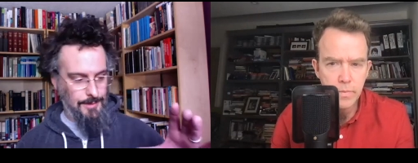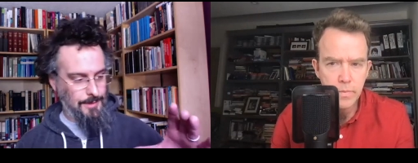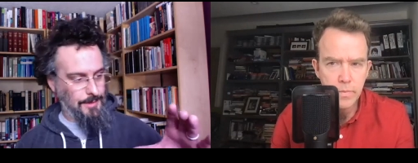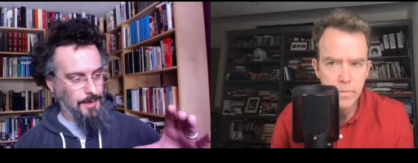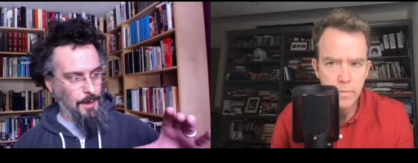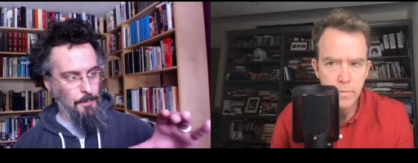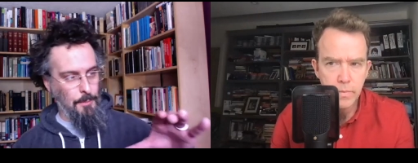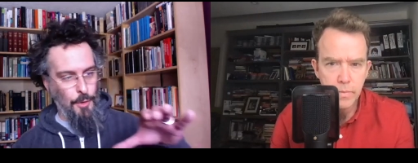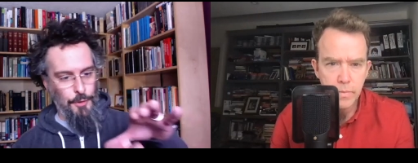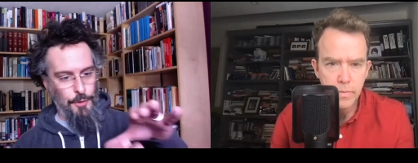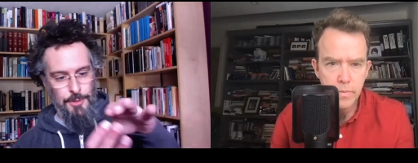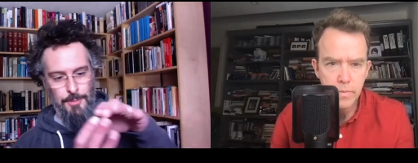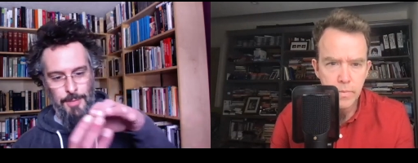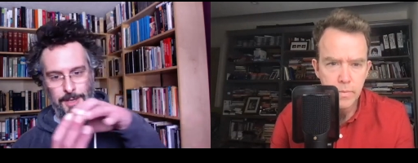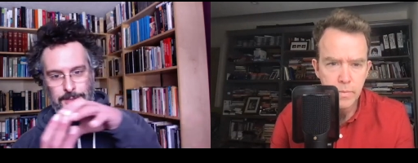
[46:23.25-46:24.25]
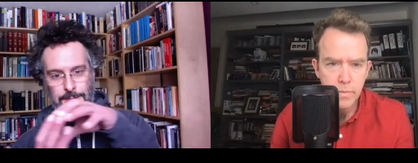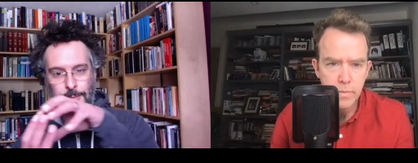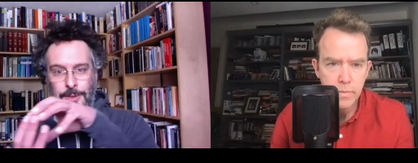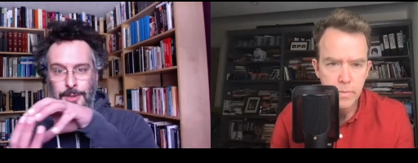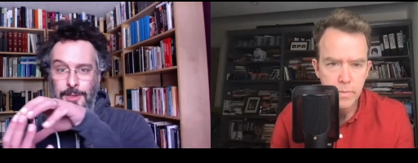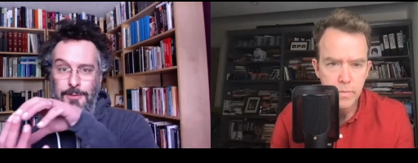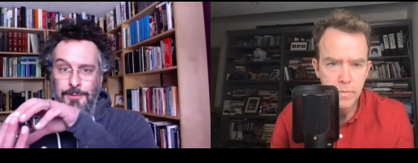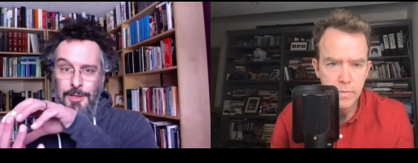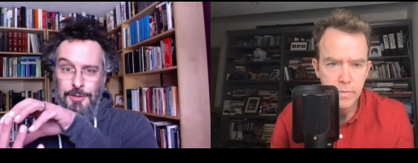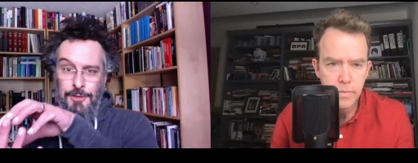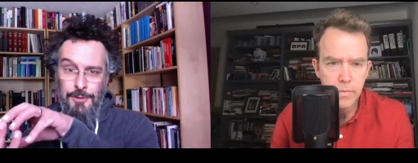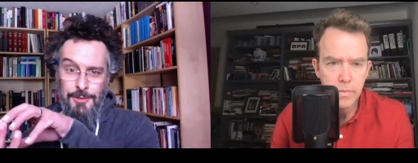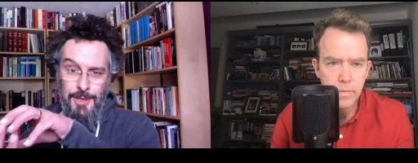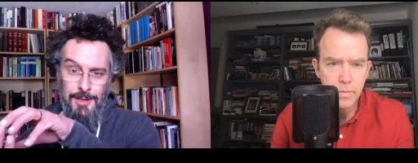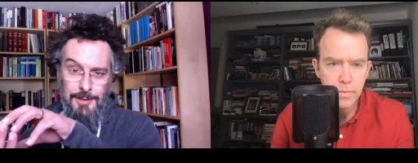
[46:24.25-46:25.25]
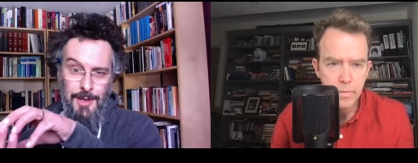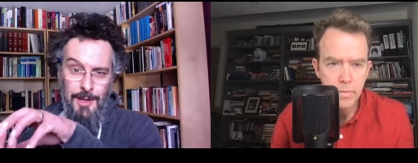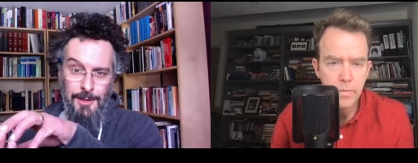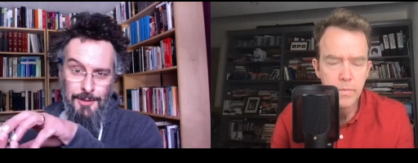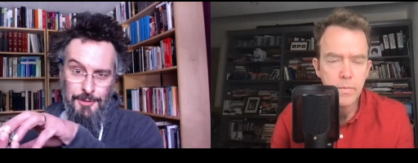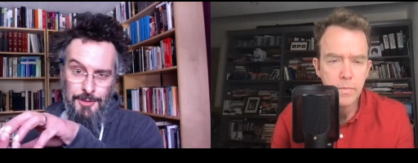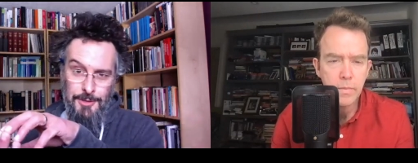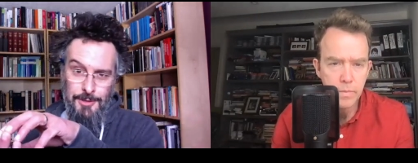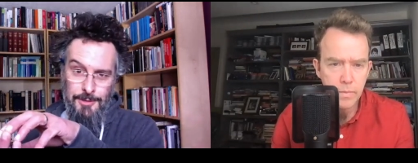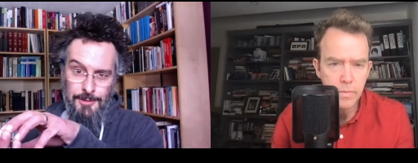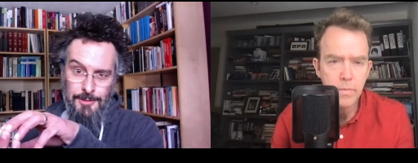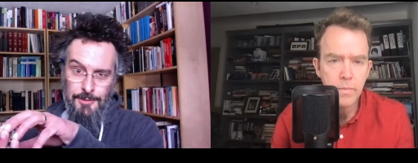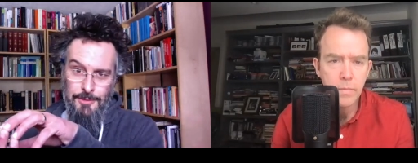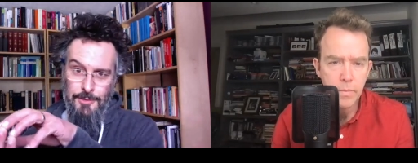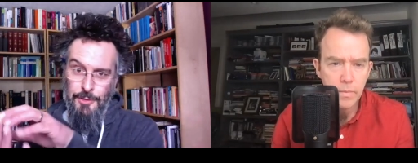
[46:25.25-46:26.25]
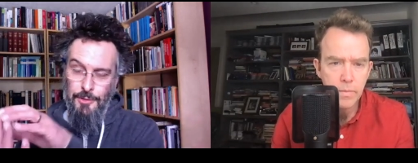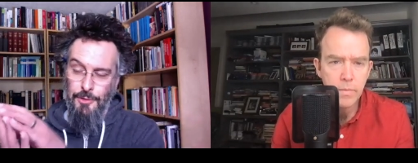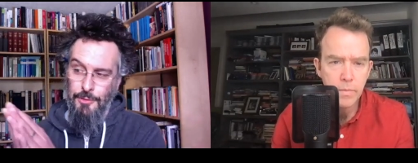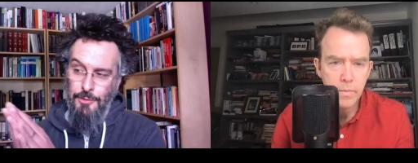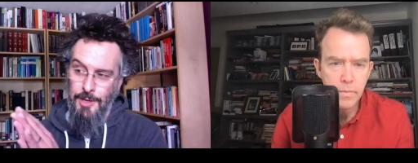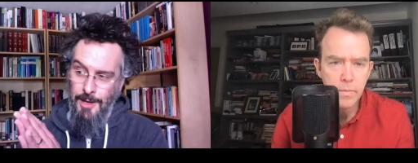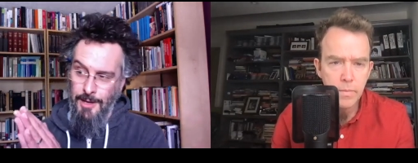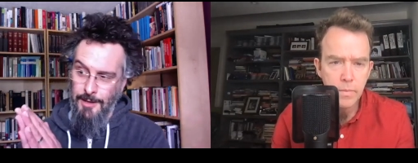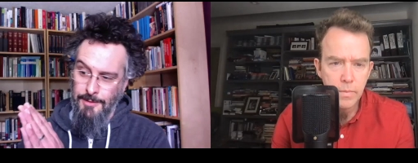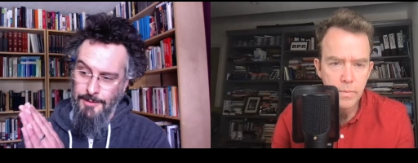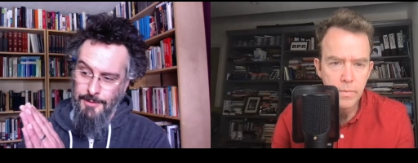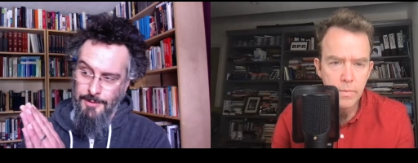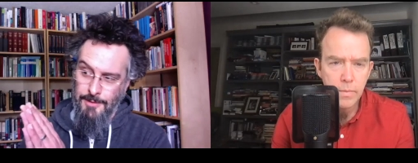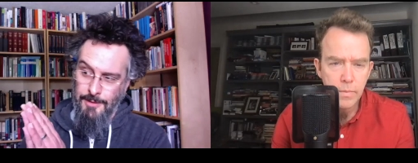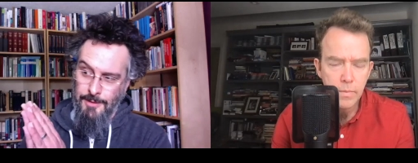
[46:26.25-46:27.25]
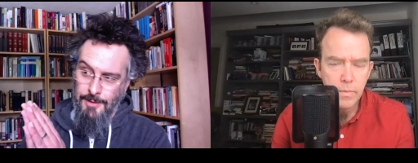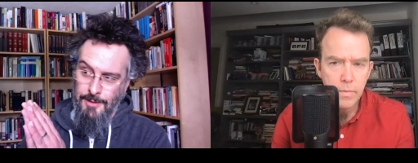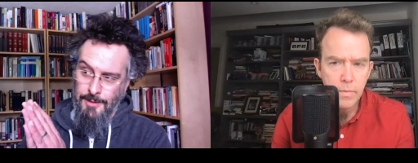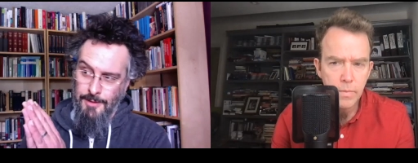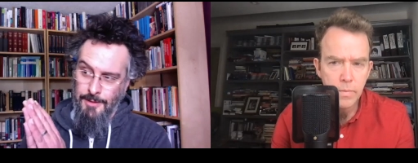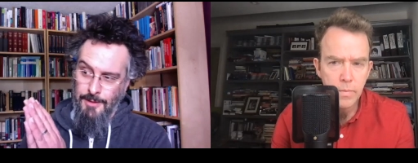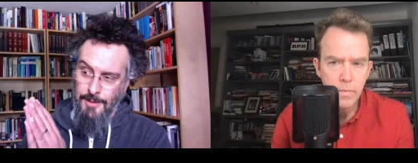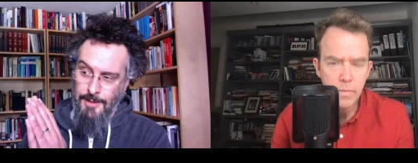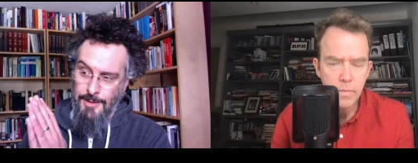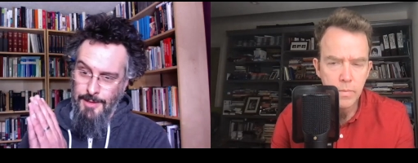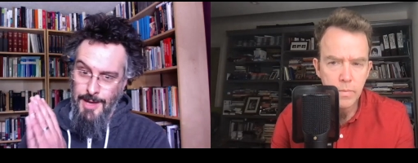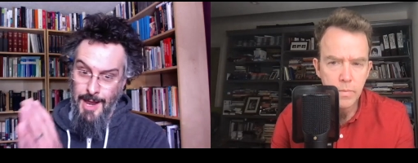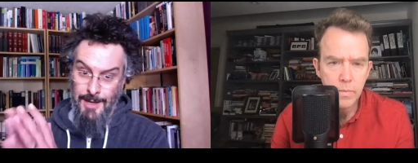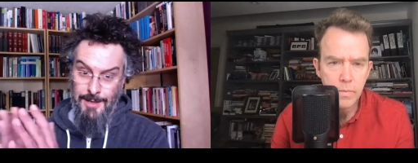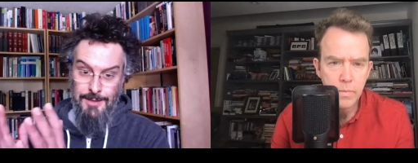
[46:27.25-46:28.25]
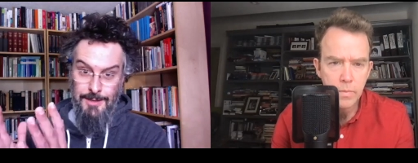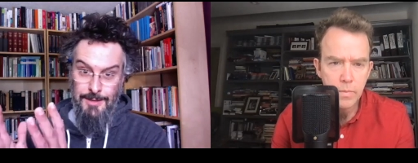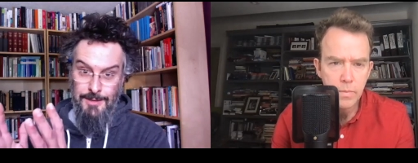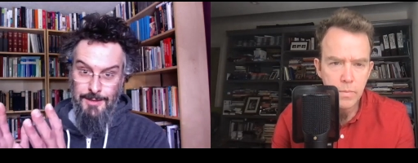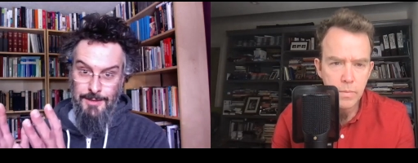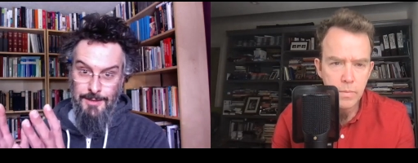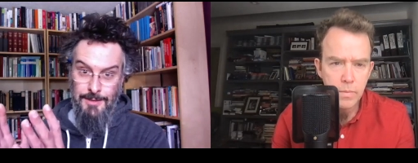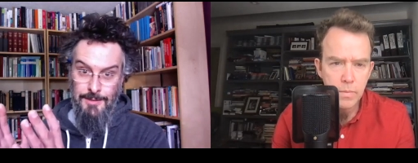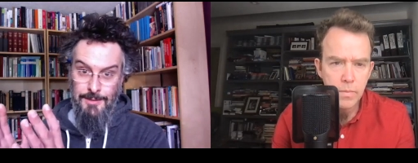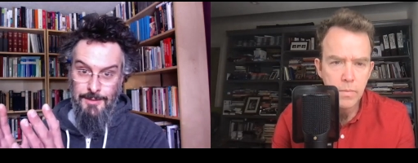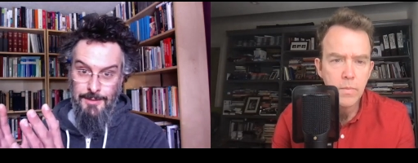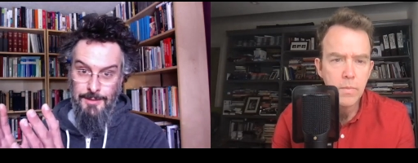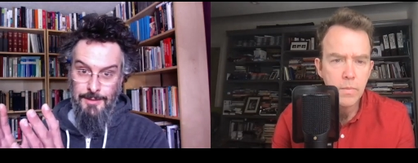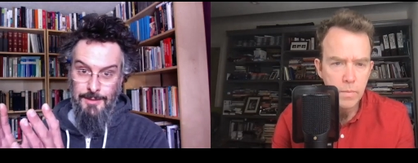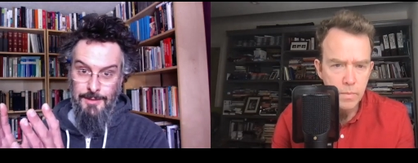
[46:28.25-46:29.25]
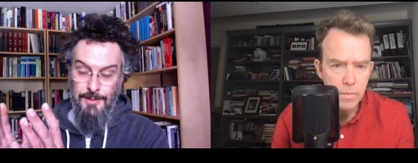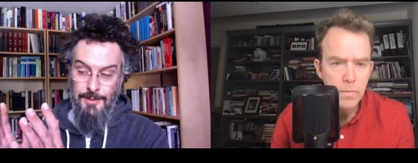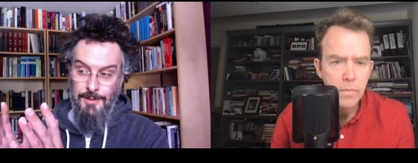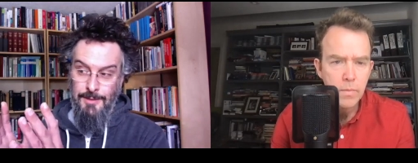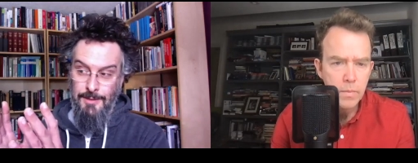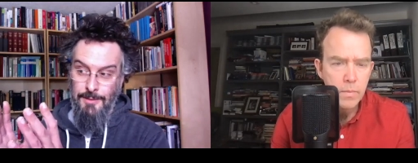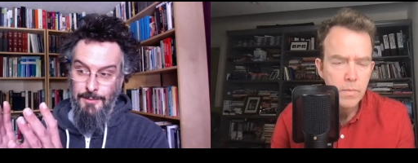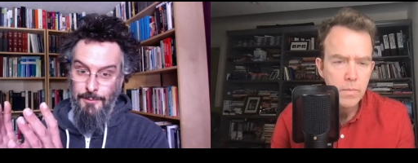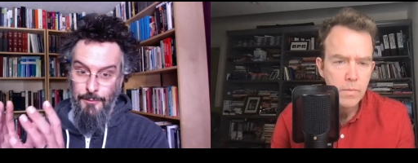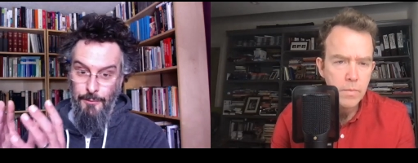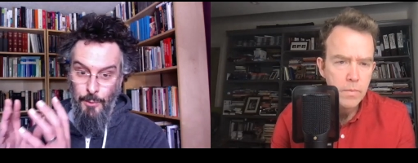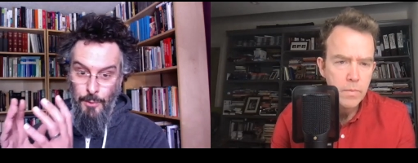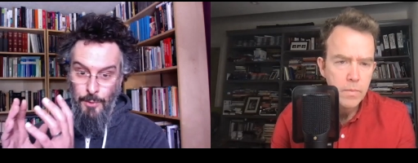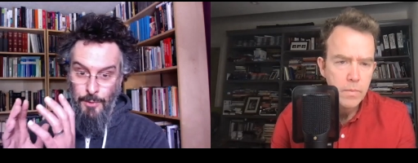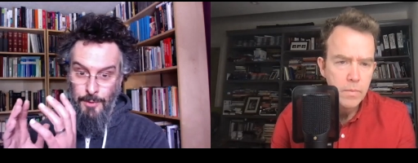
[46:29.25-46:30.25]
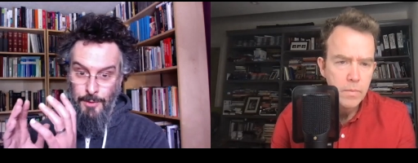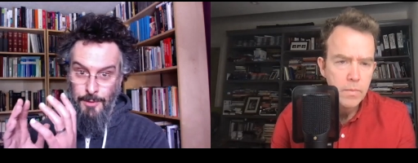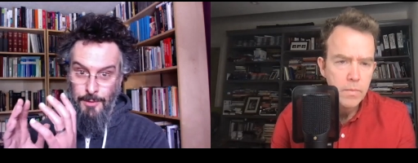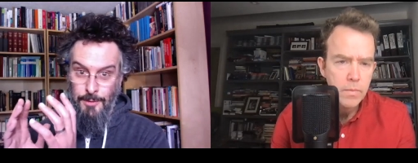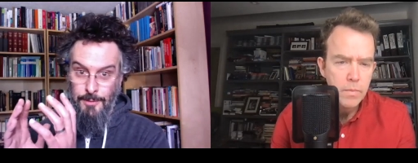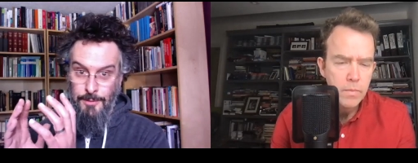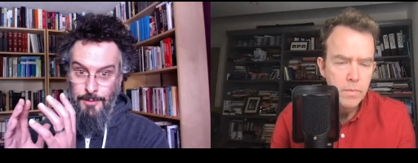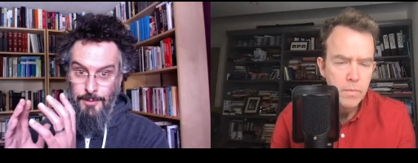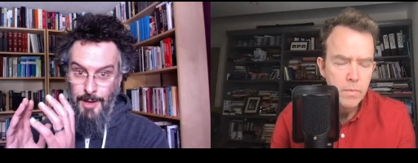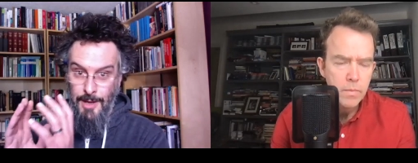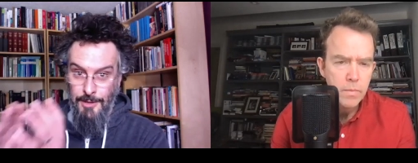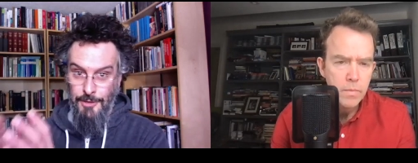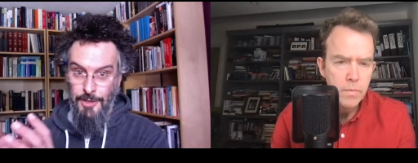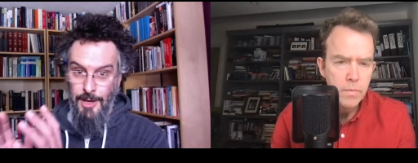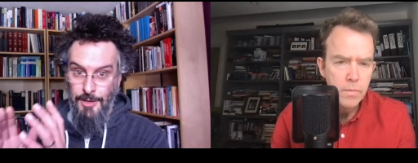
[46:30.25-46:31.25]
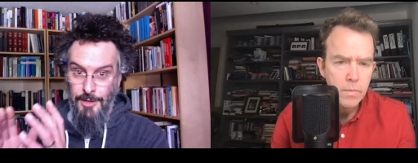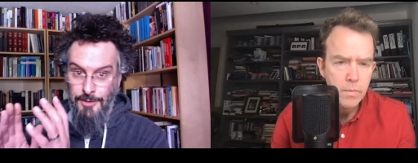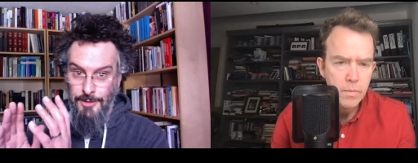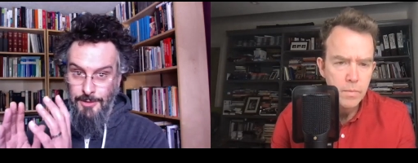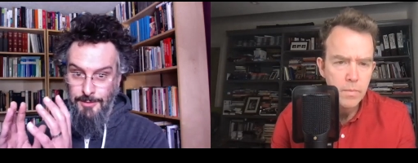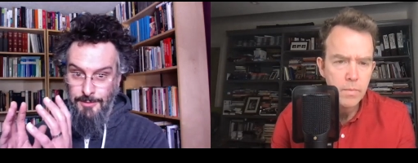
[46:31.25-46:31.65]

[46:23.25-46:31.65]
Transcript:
Speaker 1: emergent possibility of digital technology to create a nexus for education,